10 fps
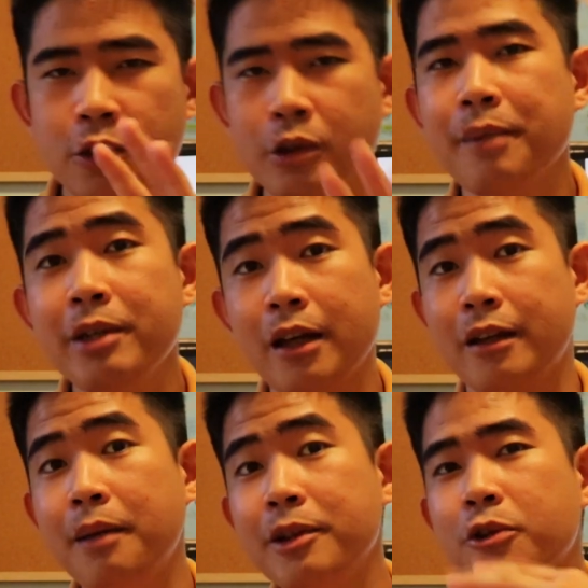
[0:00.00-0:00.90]
let
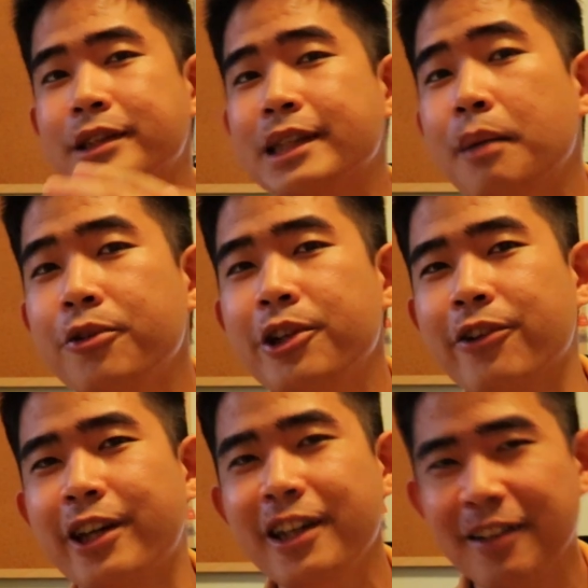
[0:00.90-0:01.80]
me do a summary,
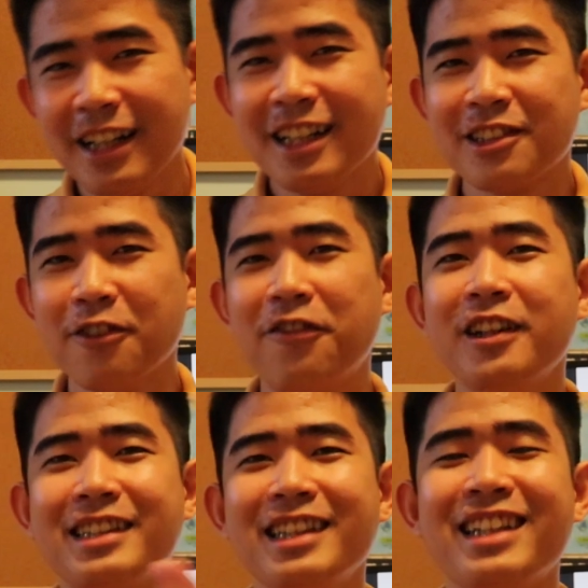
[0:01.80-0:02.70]
okay? So
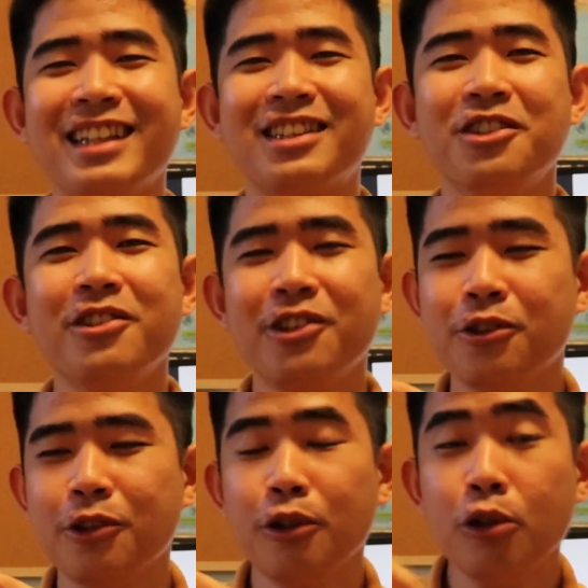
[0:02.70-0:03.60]
first thing is
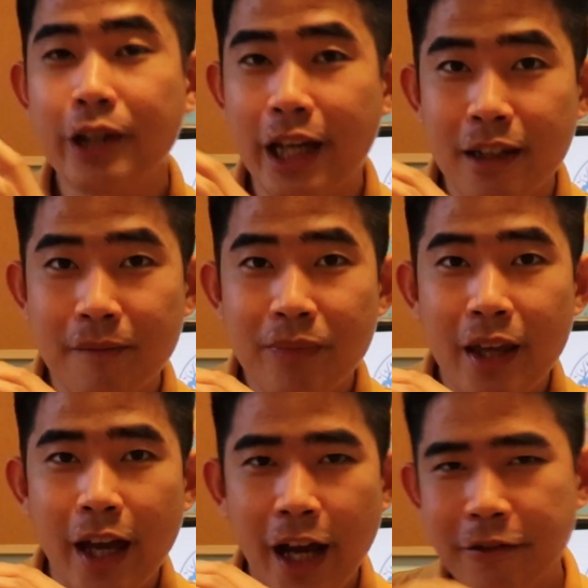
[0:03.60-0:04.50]
you look at
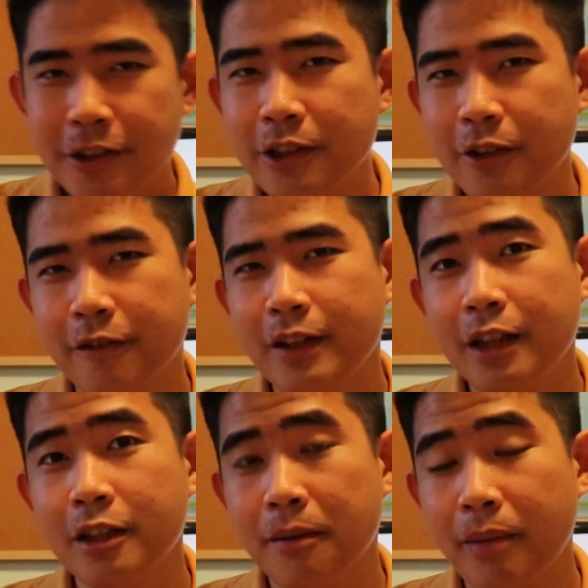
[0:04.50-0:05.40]
everything you have
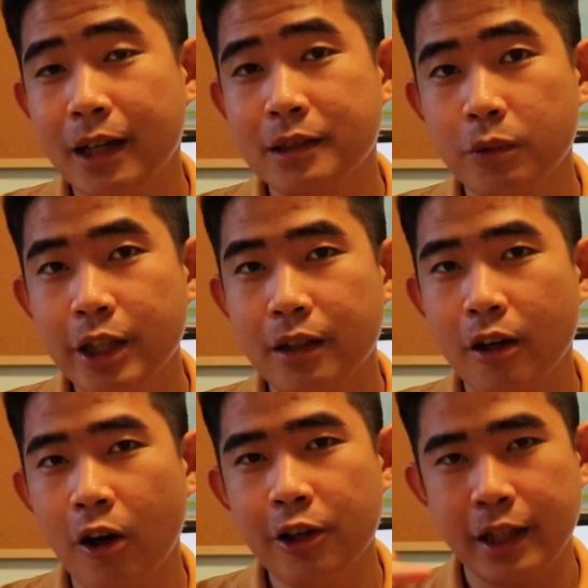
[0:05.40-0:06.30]
done in the past week,
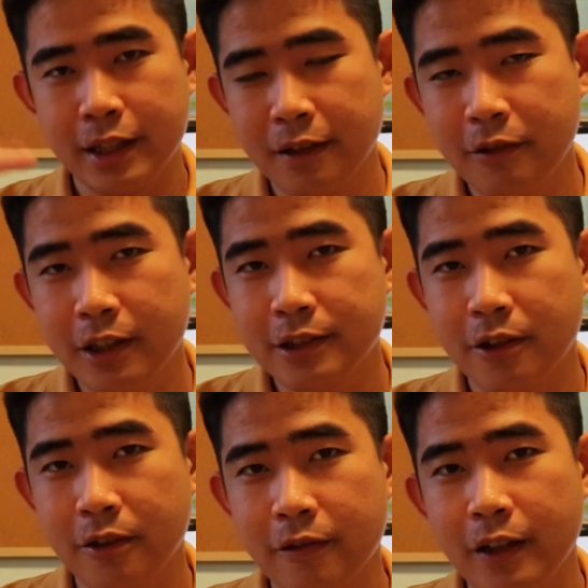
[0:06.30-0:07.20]
all the activities
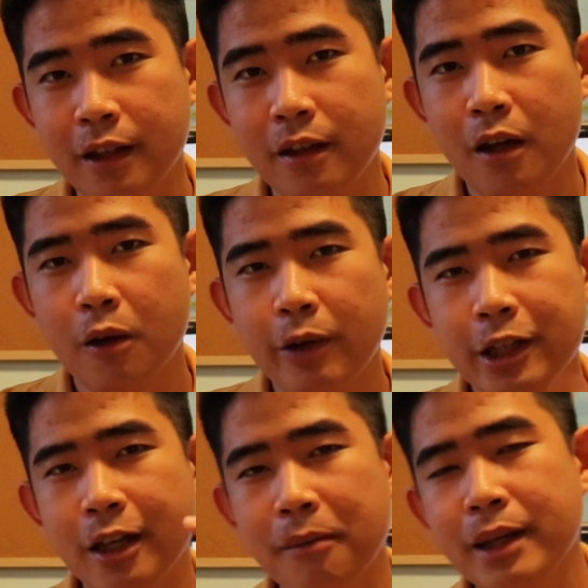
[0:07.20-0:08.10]
that you have done,
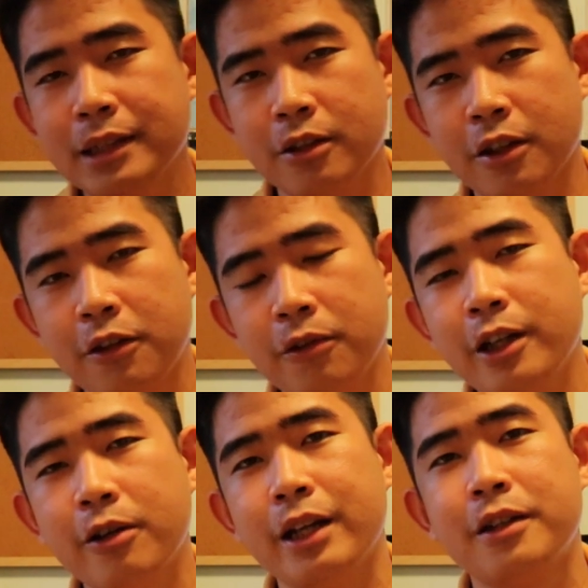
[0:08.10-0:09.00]
rate them based on the
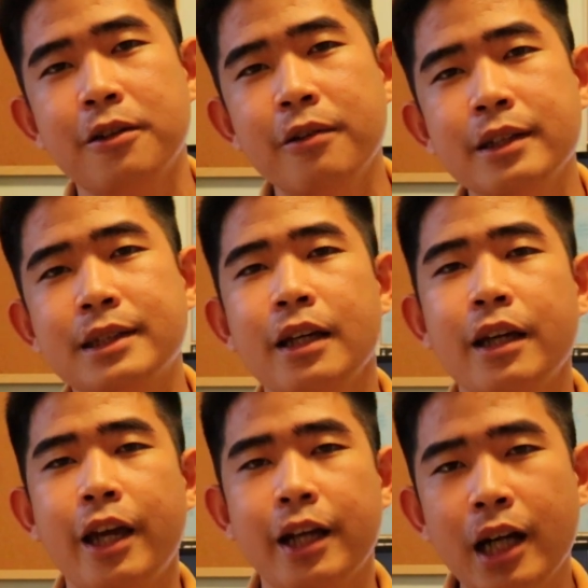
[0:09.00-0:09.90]
3 criteria
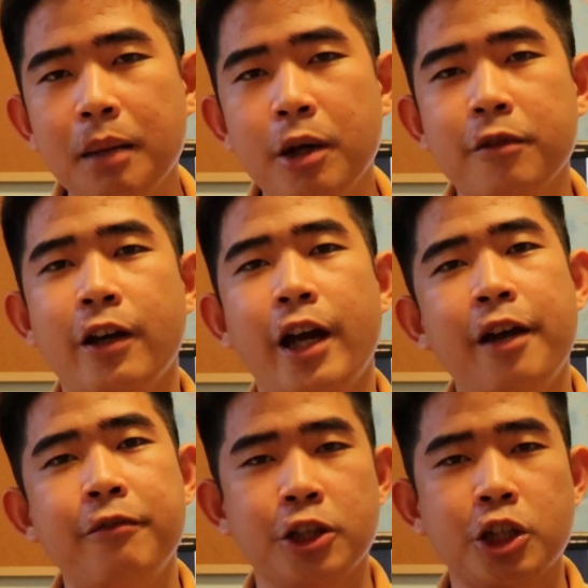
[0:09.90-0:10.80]
and come up with an
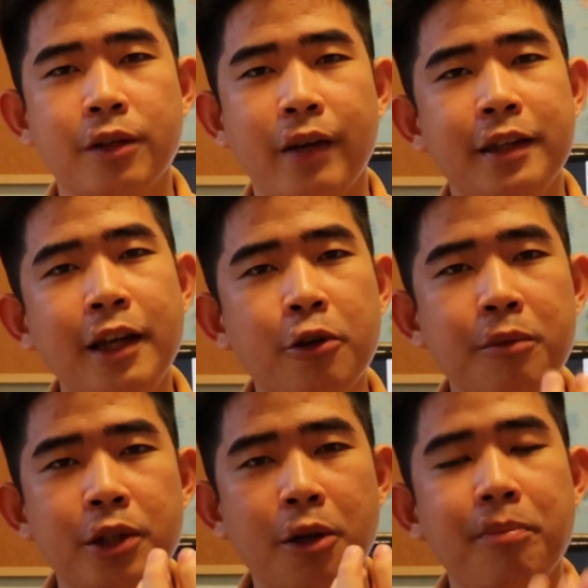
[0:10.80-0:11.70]
average, and that will
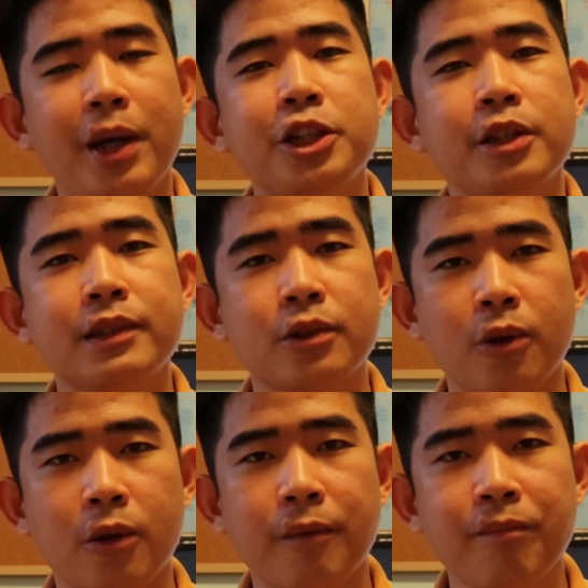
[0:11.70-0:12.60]
be your passion
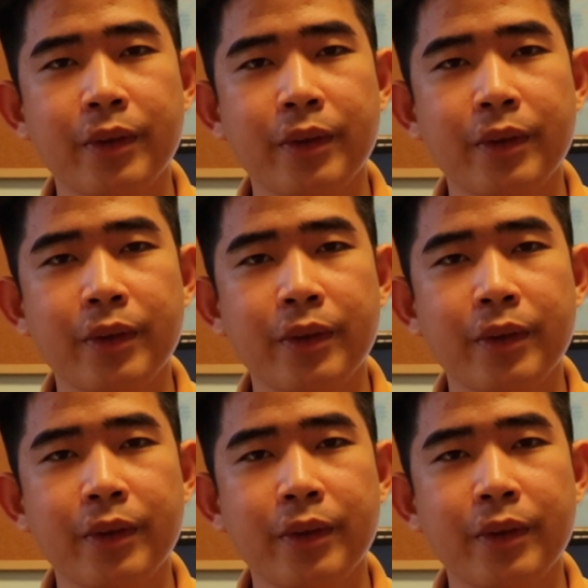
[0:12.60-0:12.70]
score.